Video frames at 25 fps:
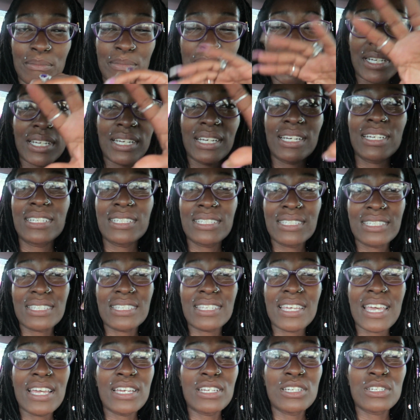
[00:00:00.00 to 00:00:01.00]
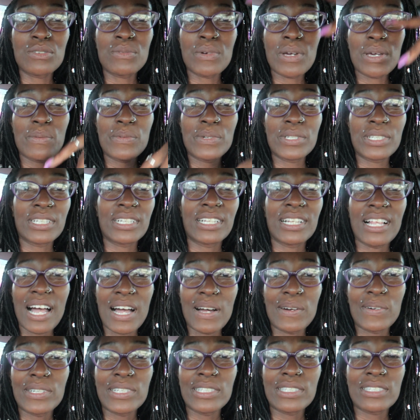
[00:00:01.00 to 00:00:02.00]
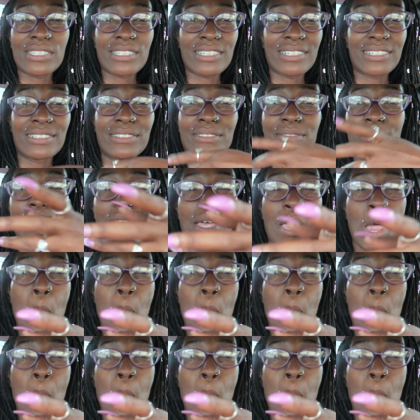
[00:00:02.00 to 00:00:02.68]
because HOA wouldn't allow it. So